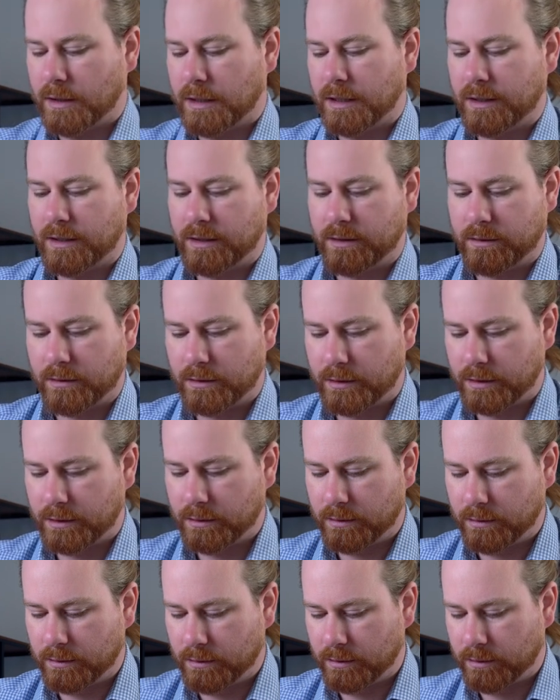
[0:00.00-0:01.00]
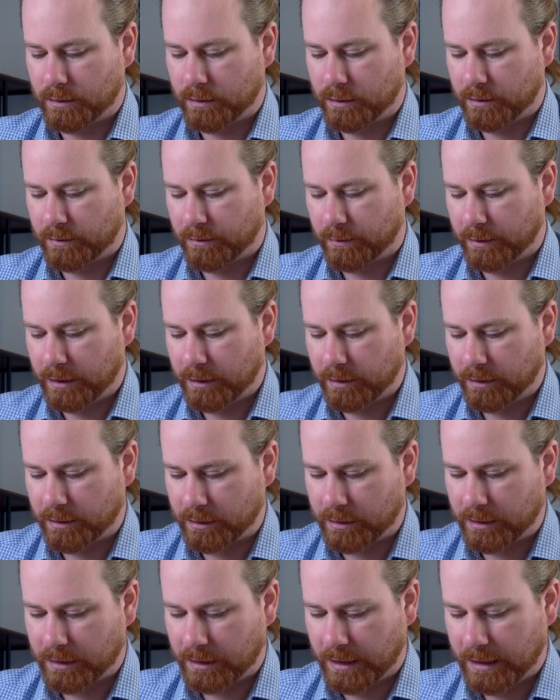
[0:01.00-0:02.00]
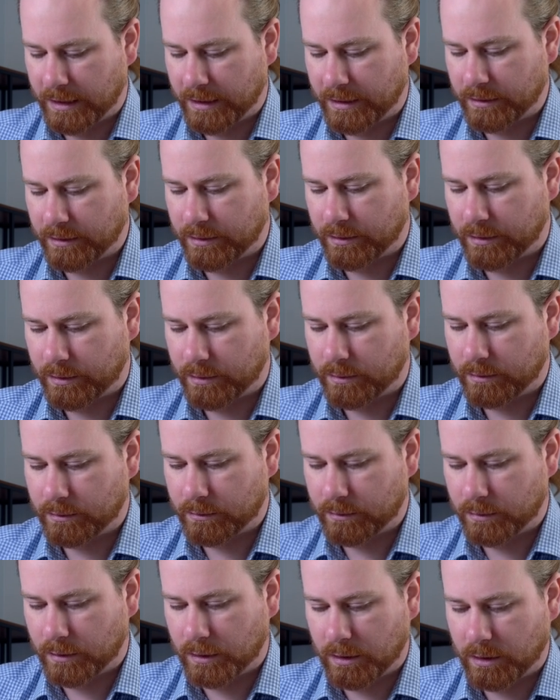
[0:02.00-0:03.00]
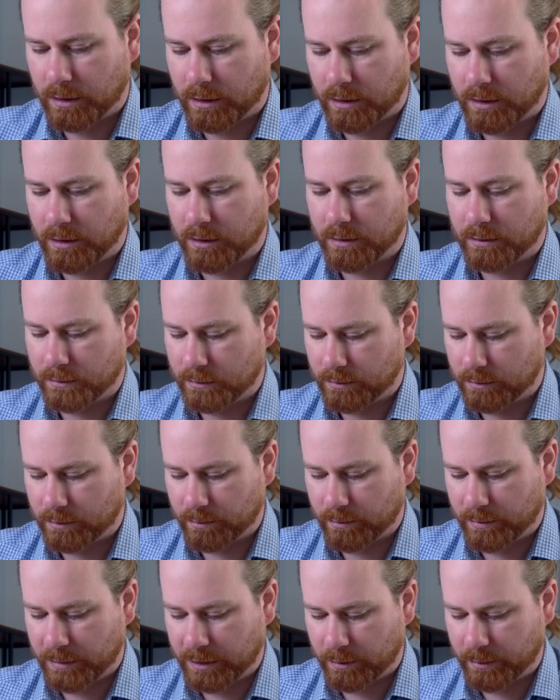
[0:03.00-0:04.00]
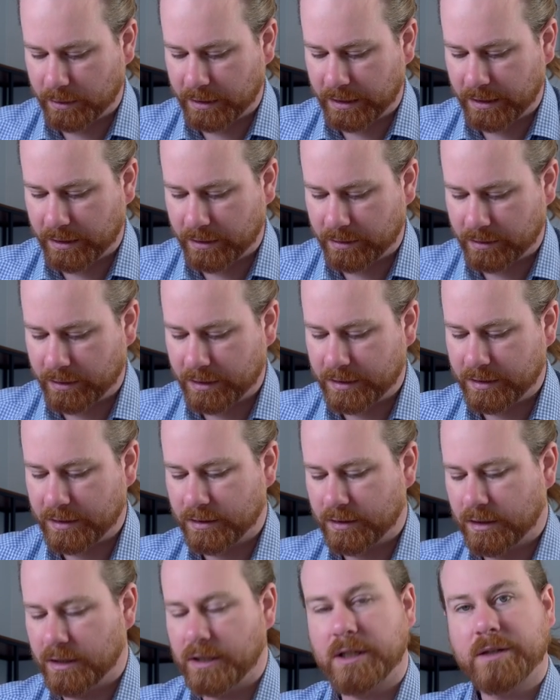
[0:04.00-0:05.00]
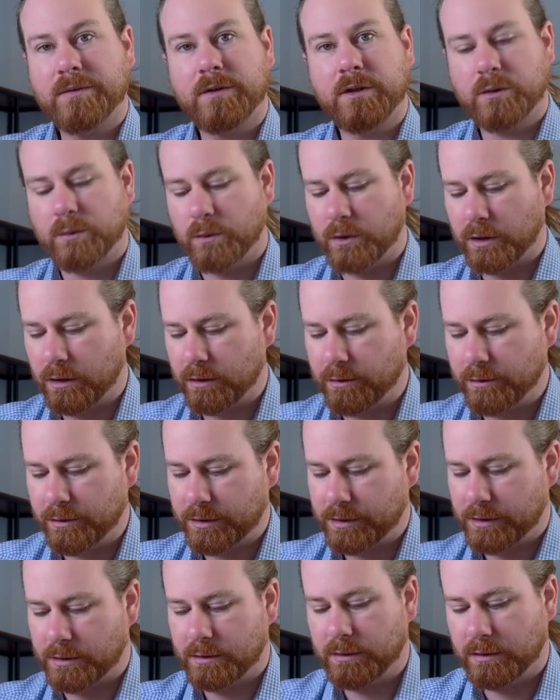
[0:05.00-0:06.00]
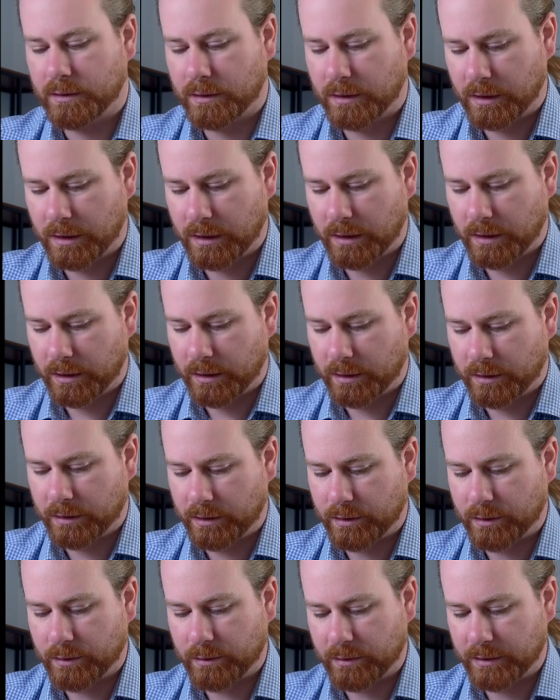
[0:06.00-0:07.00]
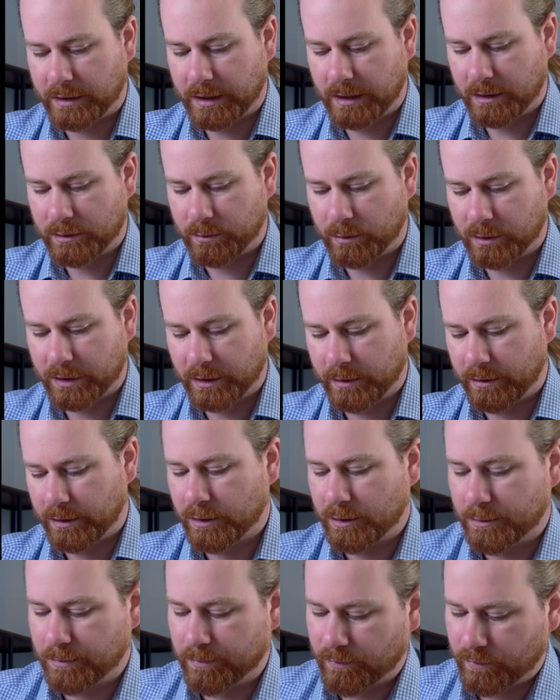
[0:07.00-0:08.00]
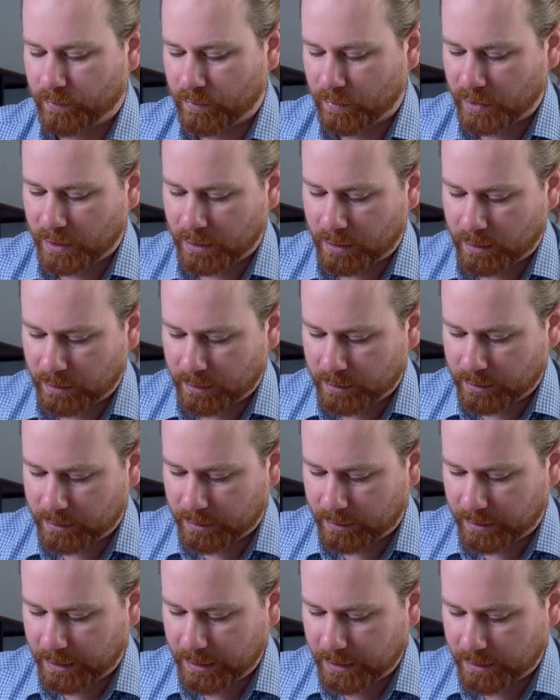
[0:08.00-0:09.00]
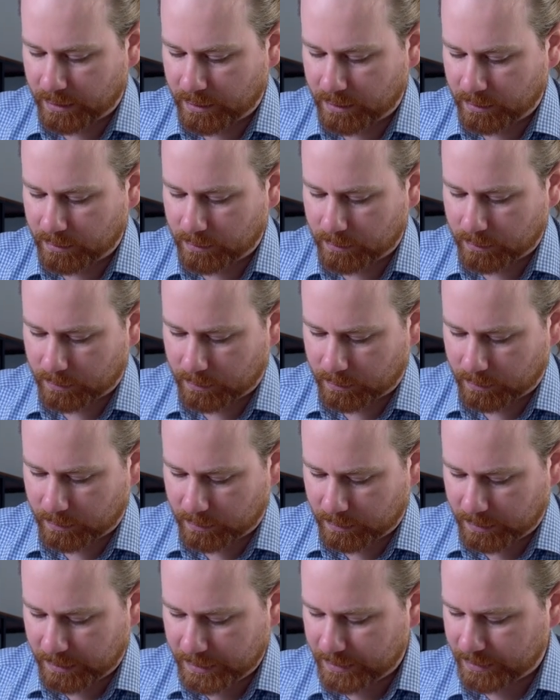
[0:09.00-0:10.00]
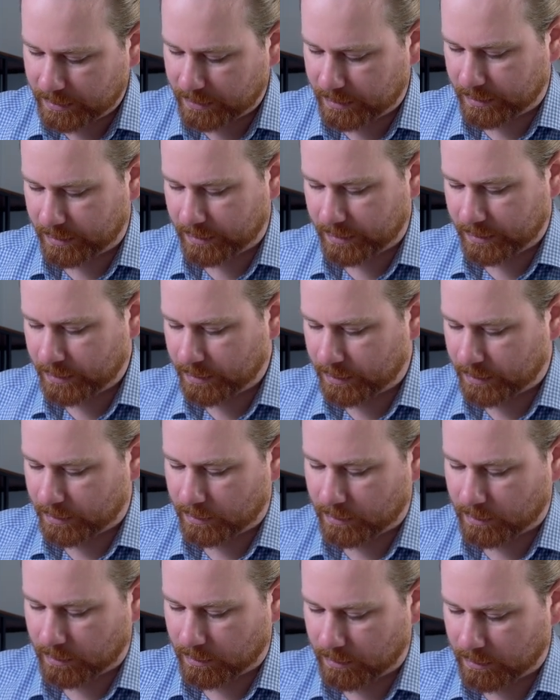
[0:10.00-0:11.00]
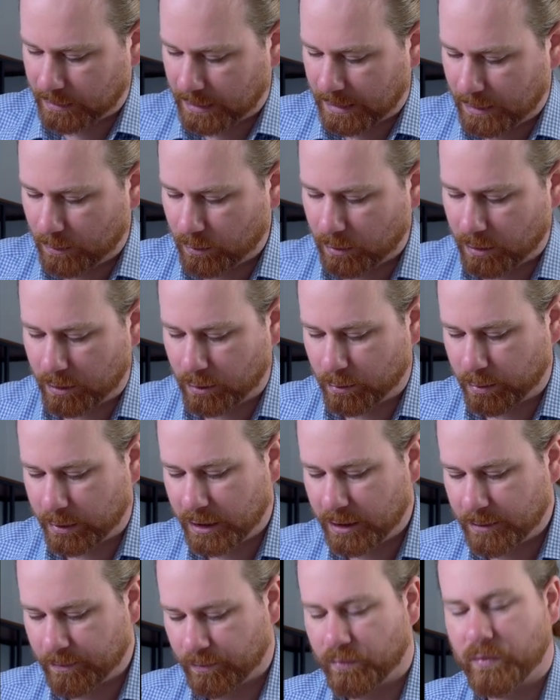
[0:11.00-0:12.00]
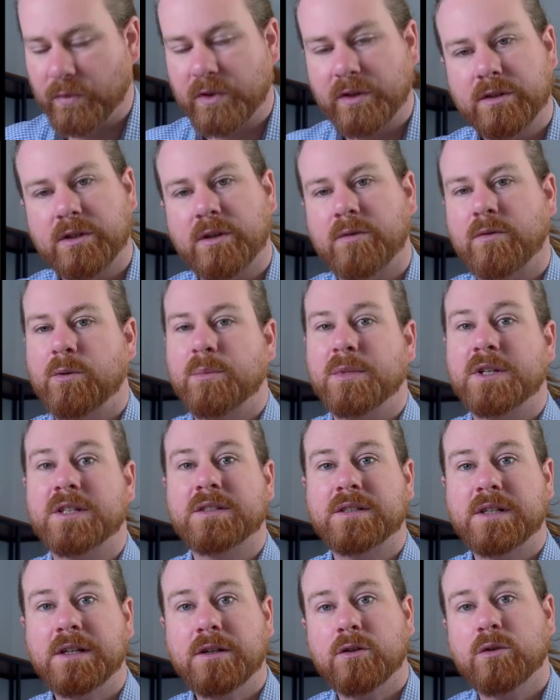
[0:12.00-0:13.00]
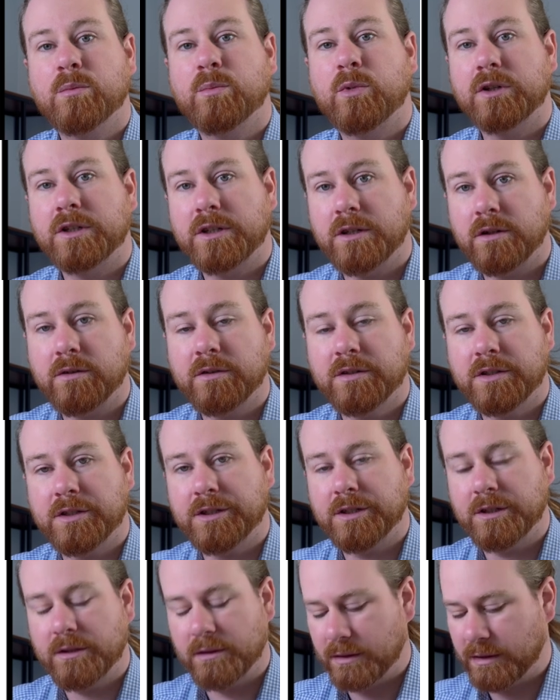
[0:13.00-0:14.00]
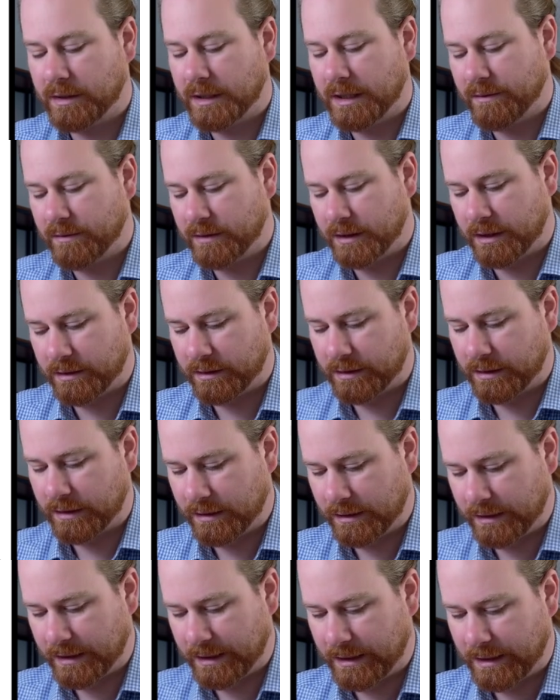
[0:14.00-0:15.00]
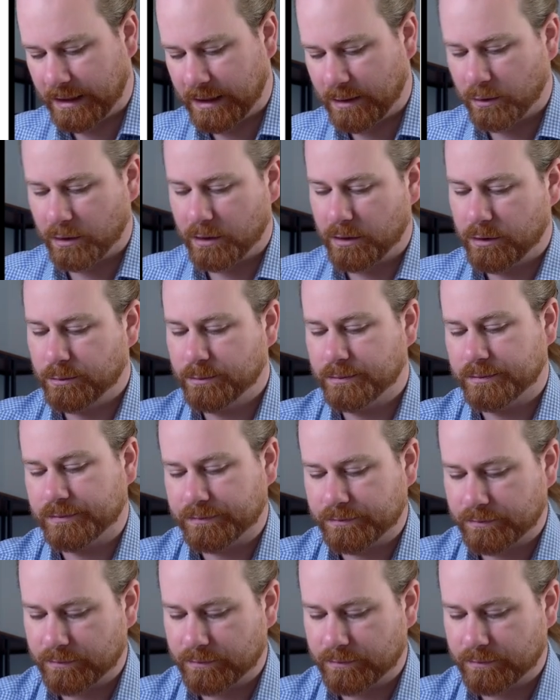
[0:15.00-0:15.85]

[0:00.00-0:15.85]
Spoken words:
and if we look at our middle bit here, so this is going to give us all the clues to tell us what's going on. So here, this is the alcohol part. So from the single bonded oxygen gives us the alcohol.